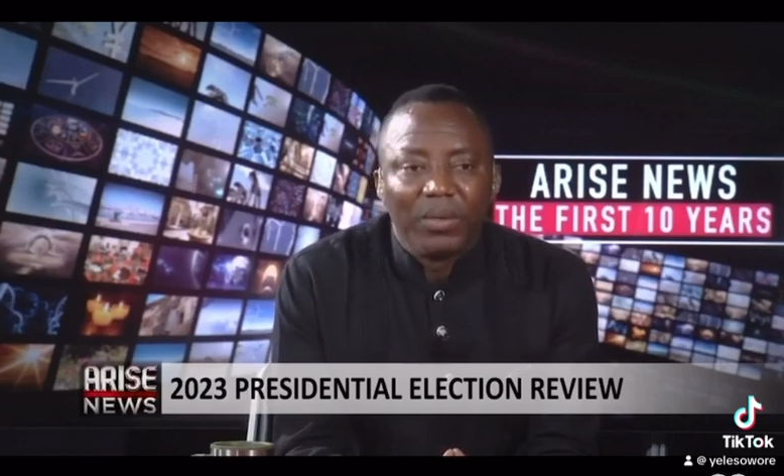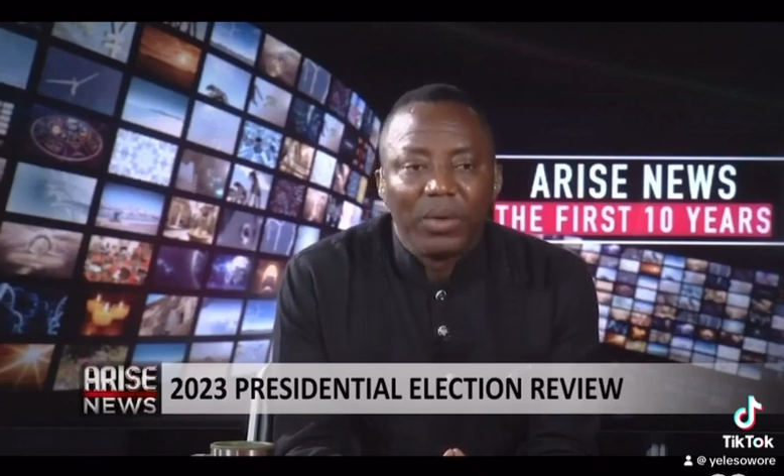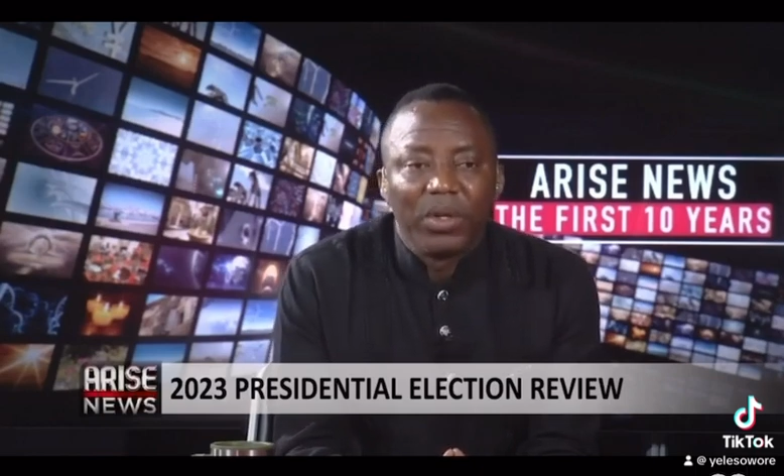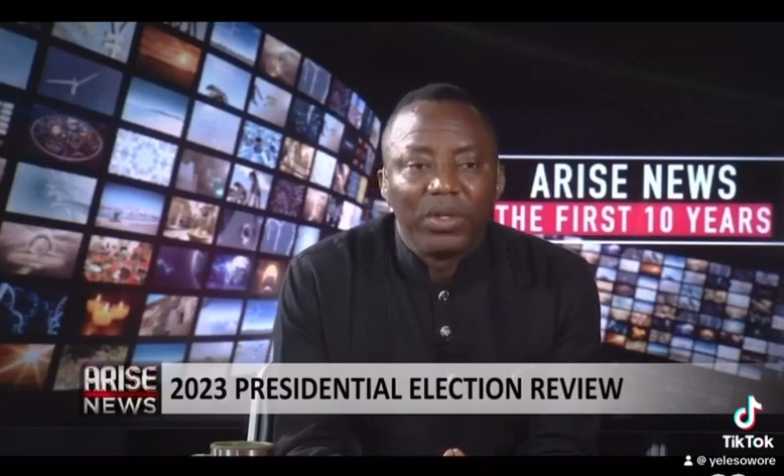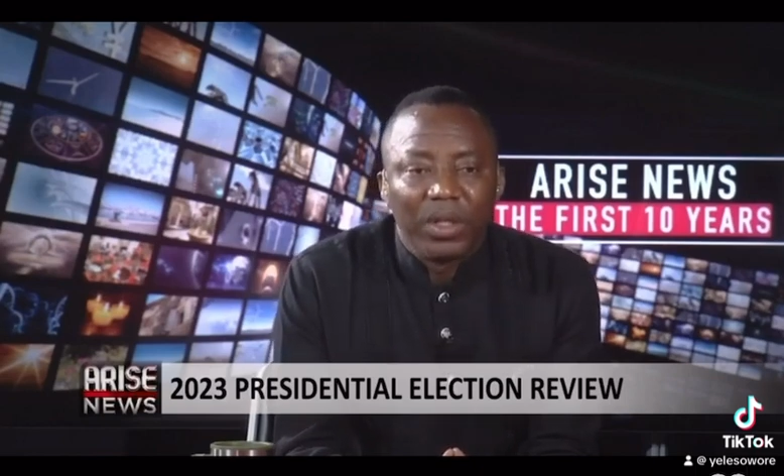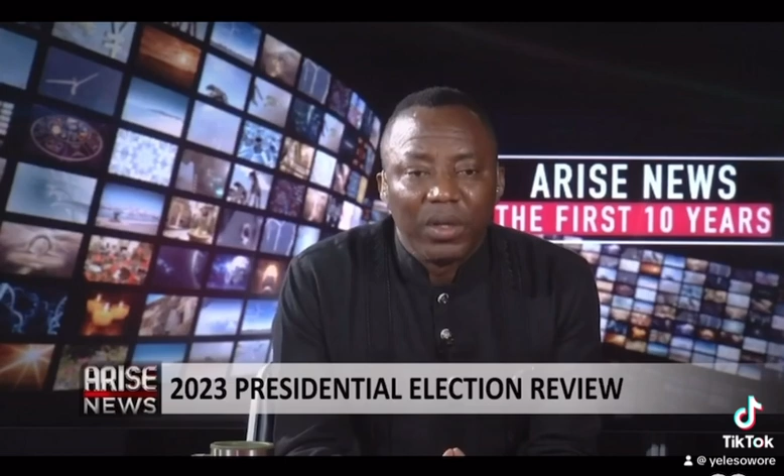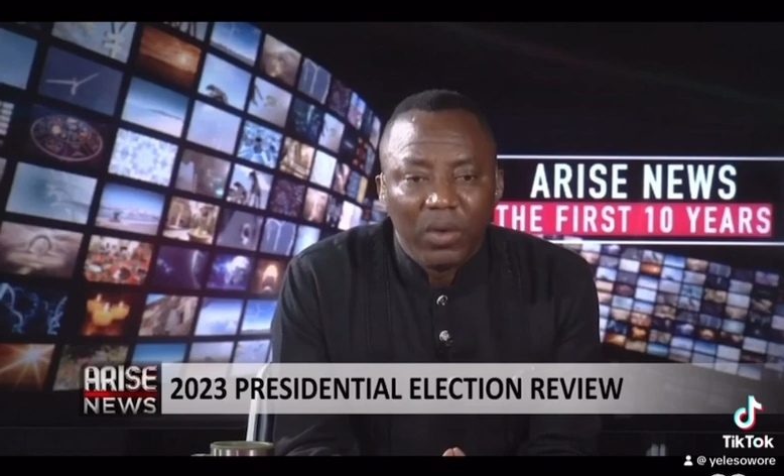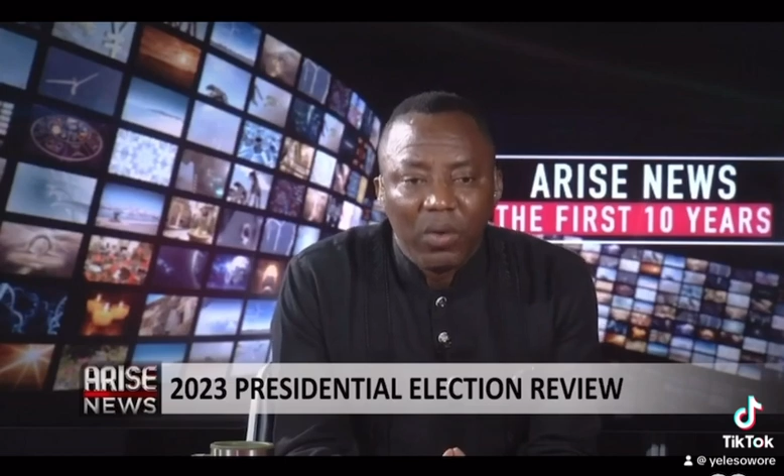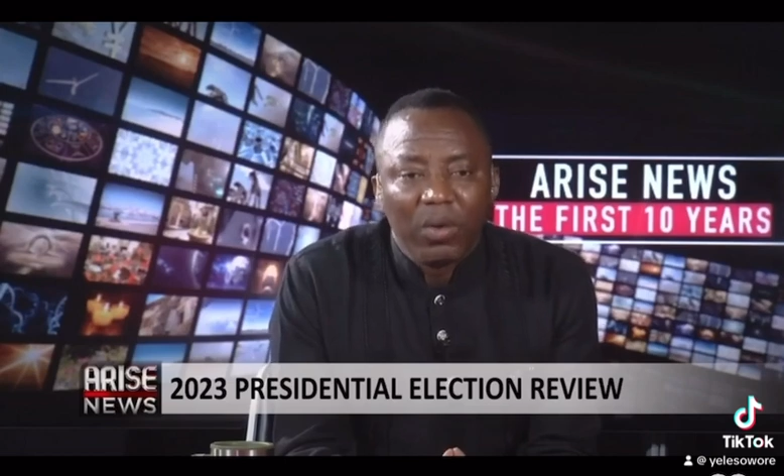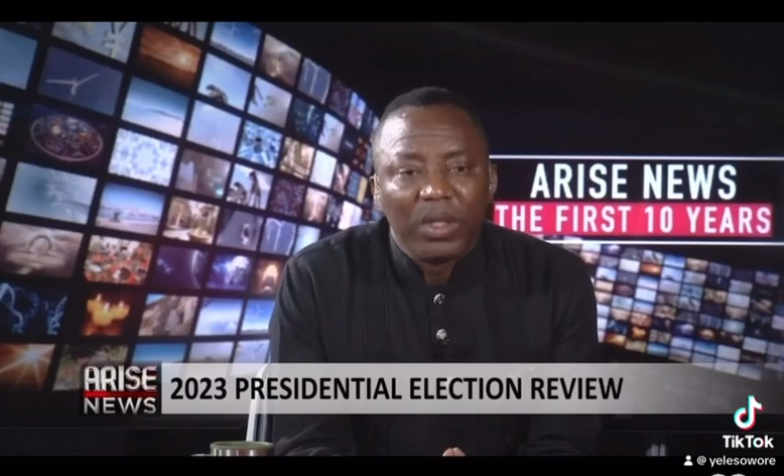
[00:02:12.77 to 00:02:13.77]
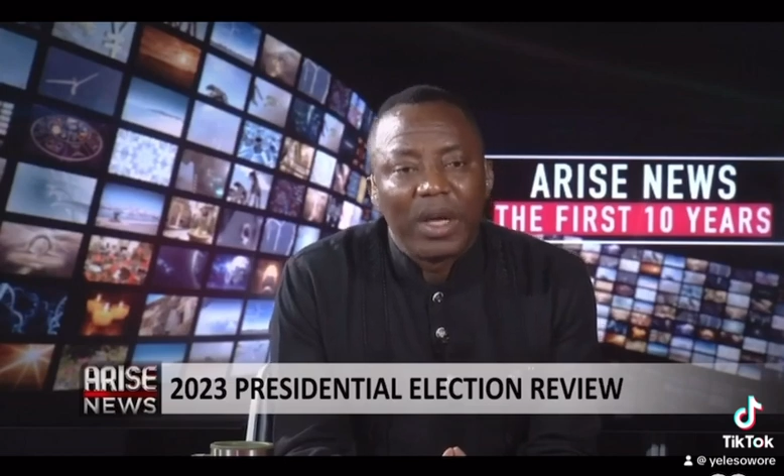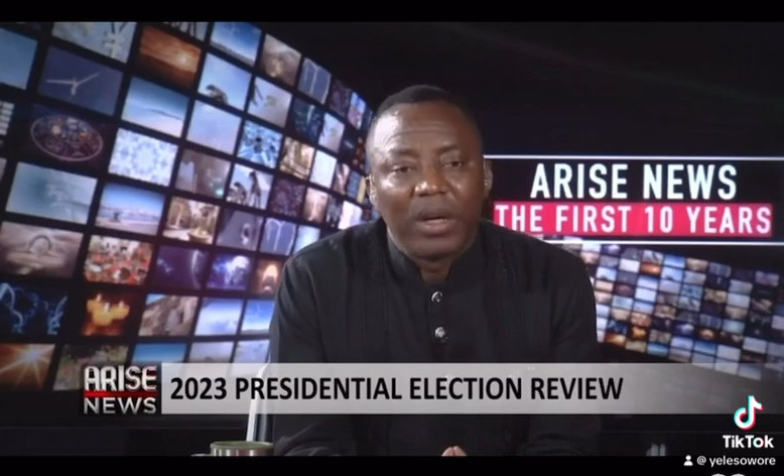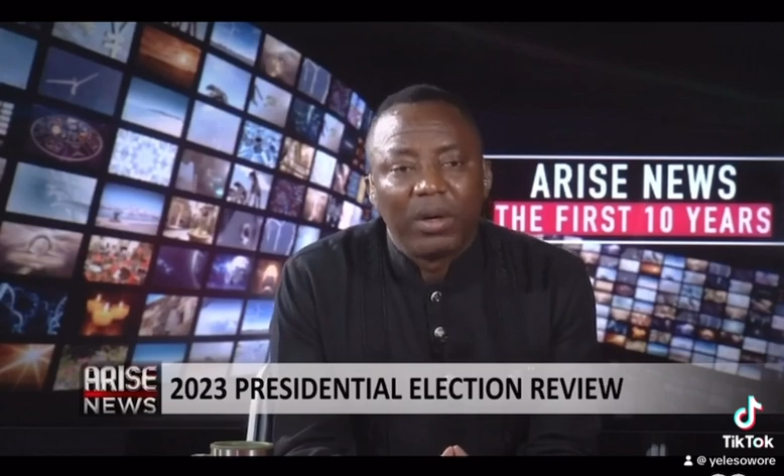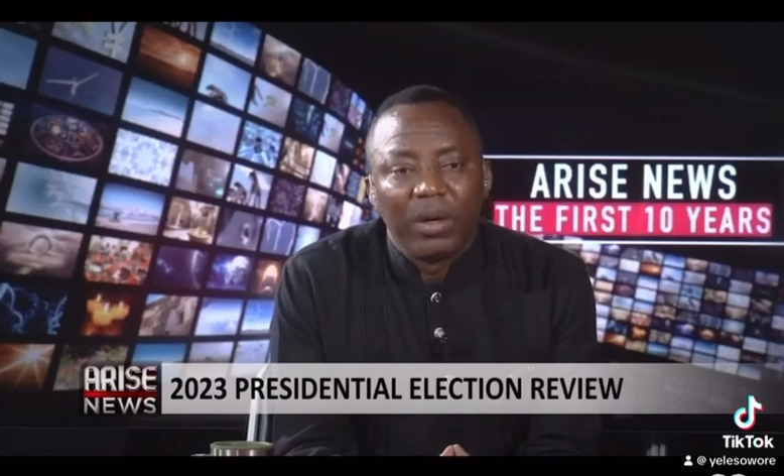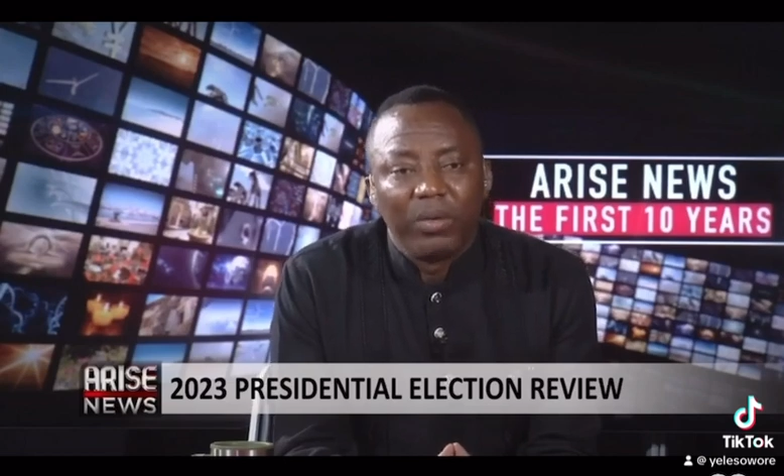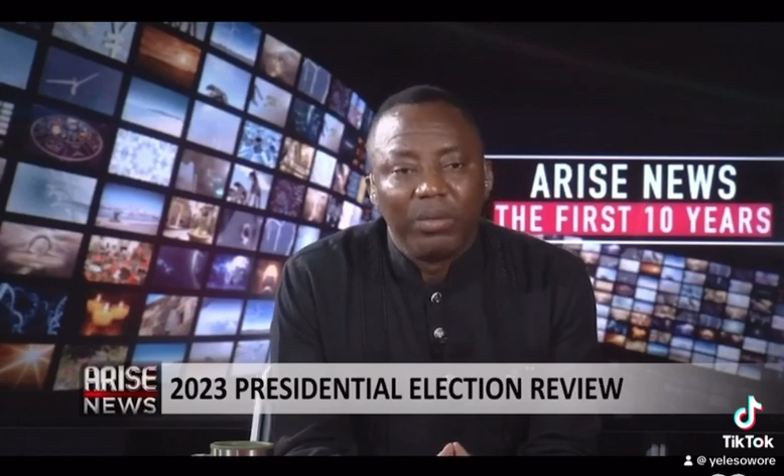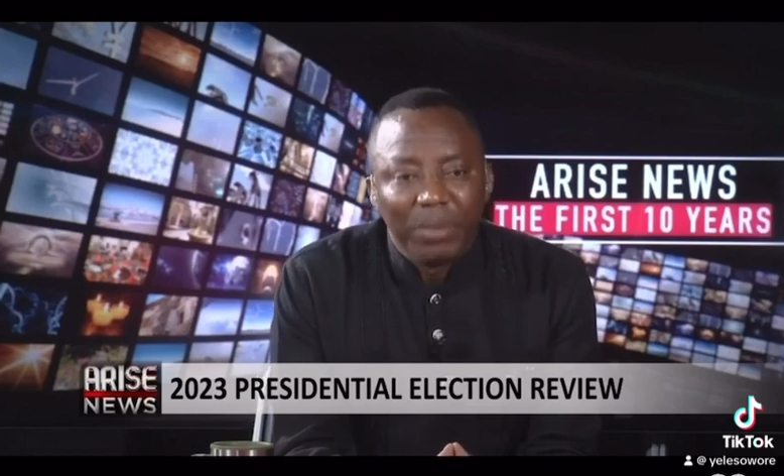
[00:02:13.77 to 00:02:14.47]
because they know what the outcome will